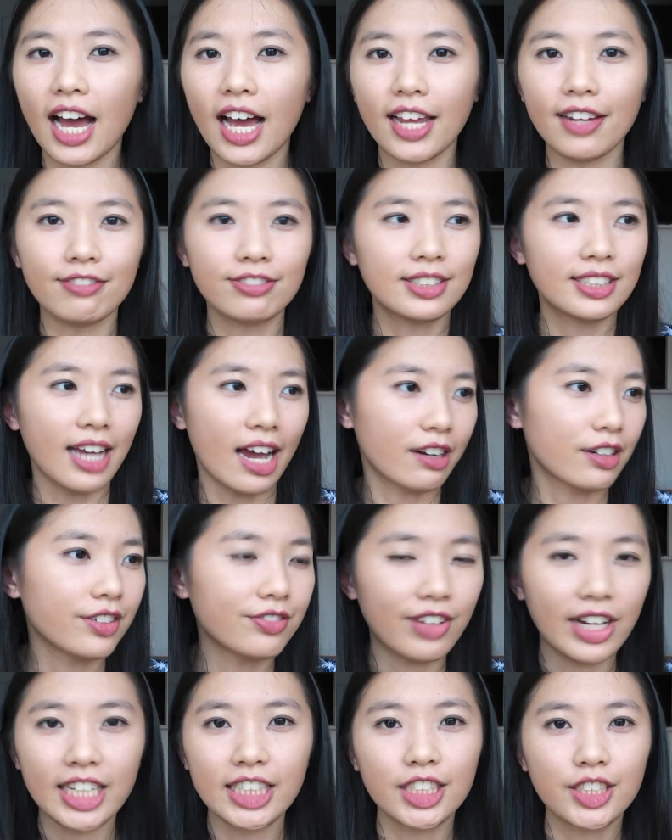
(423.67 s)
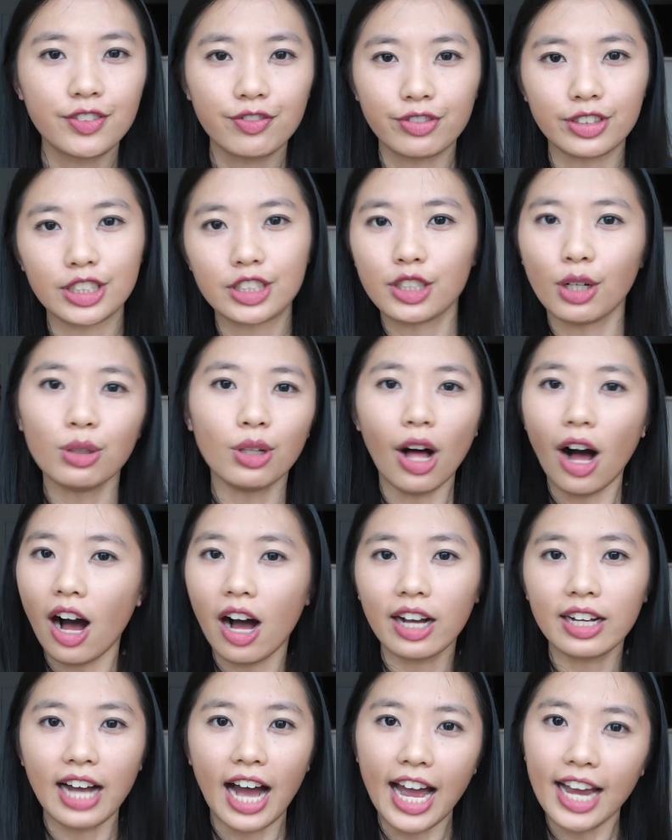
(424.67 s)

i've sacrificed for so long